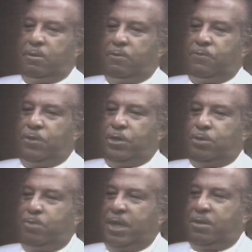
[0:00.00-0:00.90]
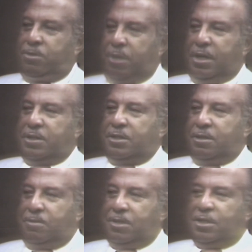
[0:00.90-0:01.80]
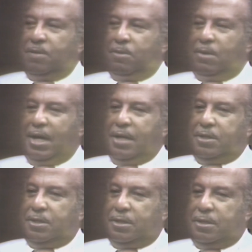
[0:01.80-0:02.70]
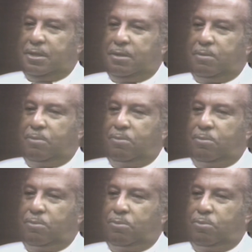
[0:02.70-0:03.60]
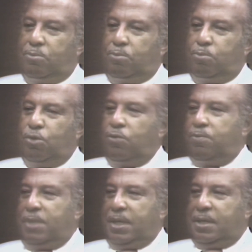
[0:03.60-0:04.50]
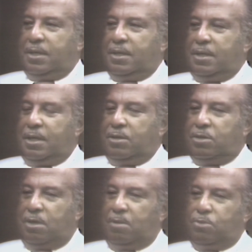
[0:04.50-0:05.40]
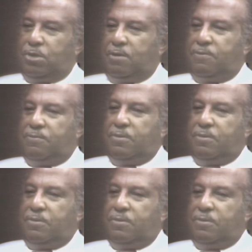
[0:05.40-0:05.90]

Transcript: first big thrust of the civil rights movement in terms of